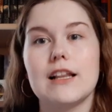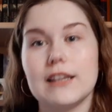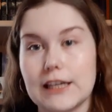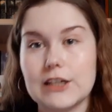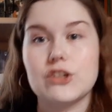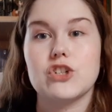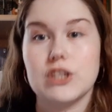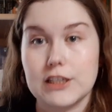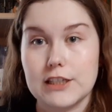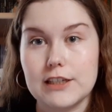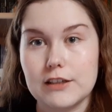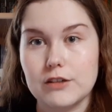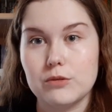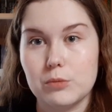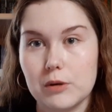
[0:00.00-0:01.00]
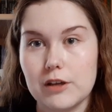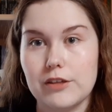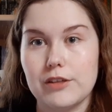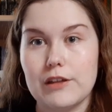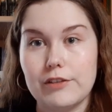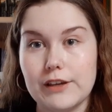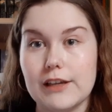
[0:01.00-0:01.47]
like she did
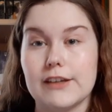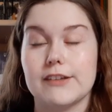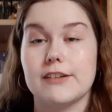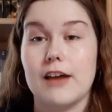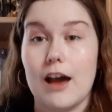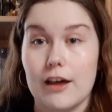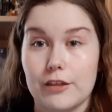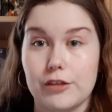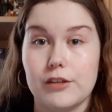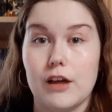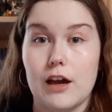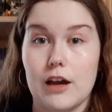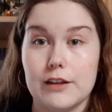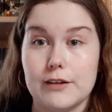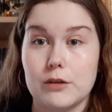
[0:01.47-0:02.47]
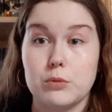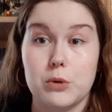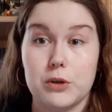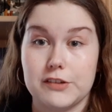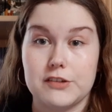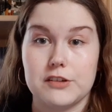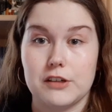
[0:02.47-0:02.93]
with the Azath uh, that
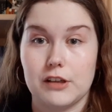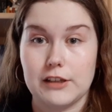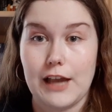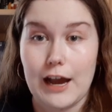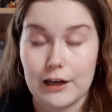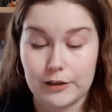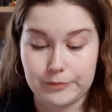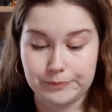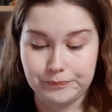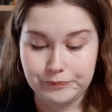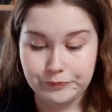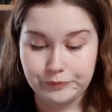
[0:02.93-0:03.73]
was still young.